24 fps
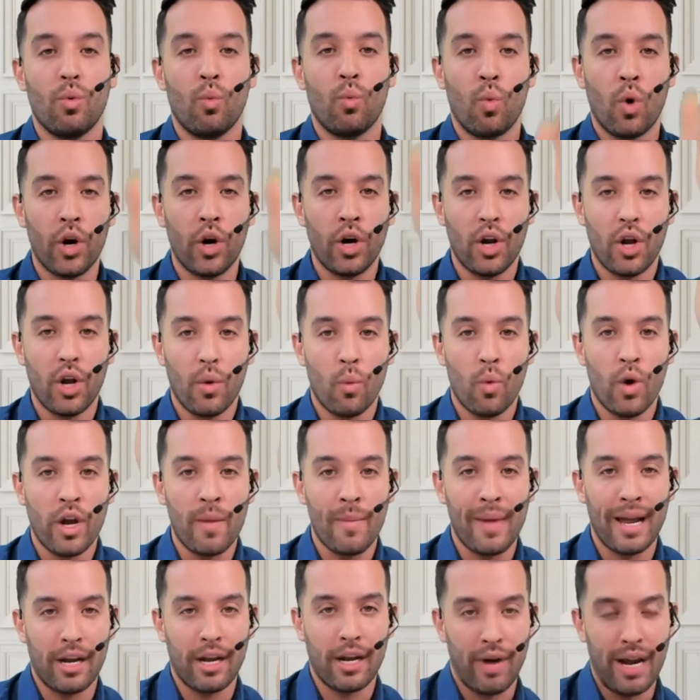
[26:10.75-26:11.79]

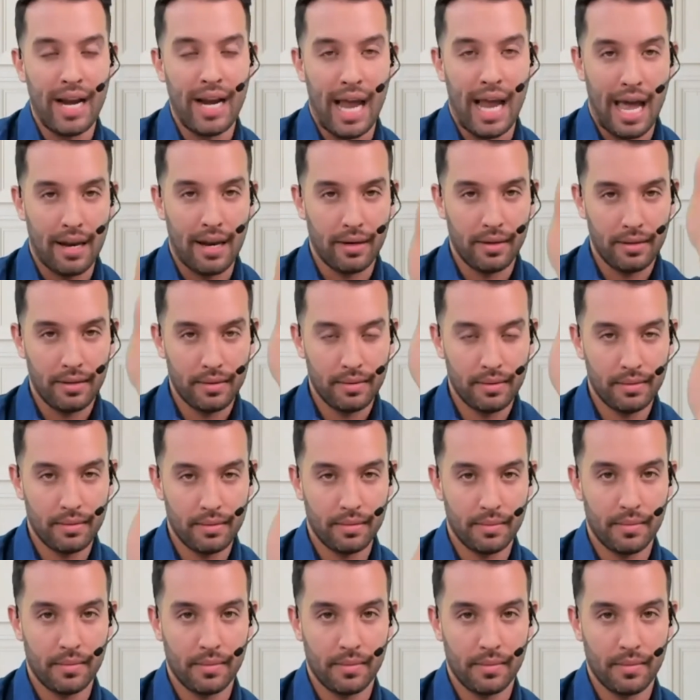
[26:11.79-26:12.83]
what am I great at?
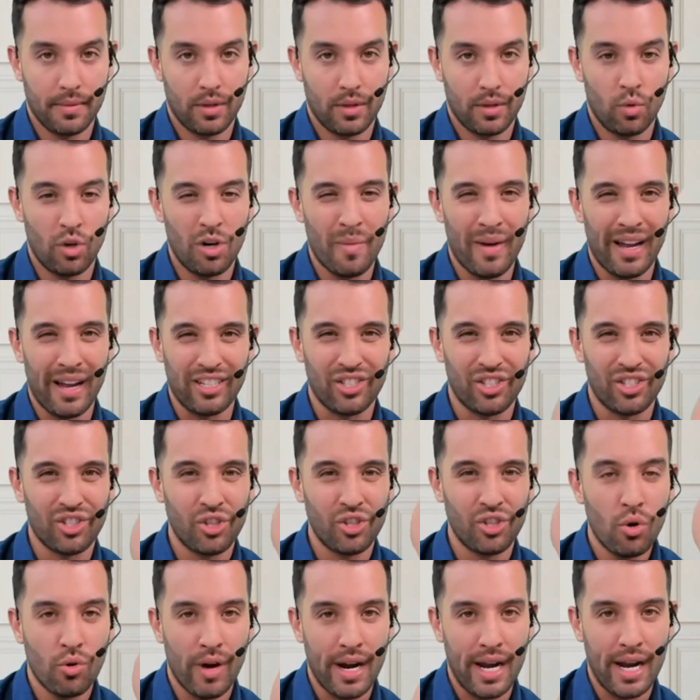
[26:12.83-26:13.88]
What am I
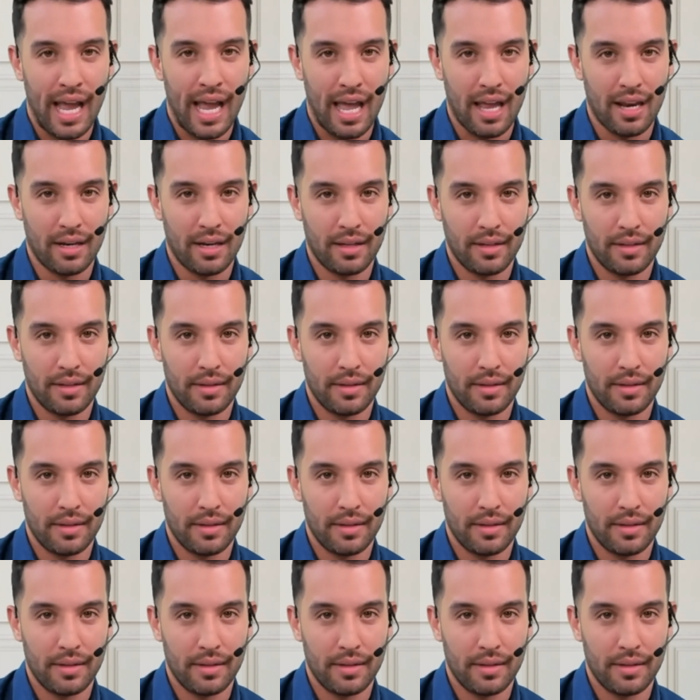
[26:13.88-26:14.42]
so great at?